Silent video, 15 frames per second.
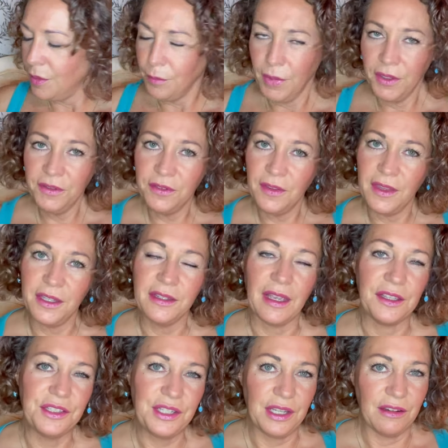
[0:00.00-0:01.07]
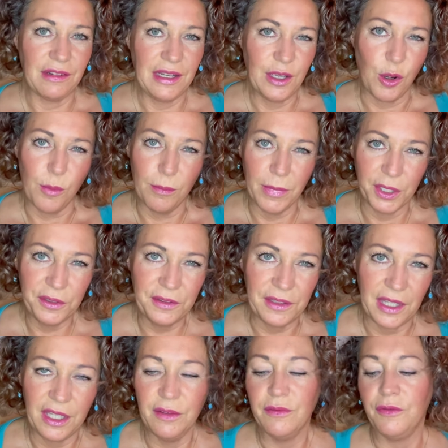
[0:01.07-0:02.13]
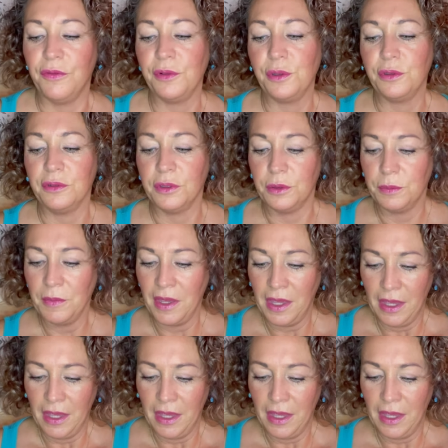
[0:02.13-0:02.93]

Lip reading: Most of these actually are a little musky and floral.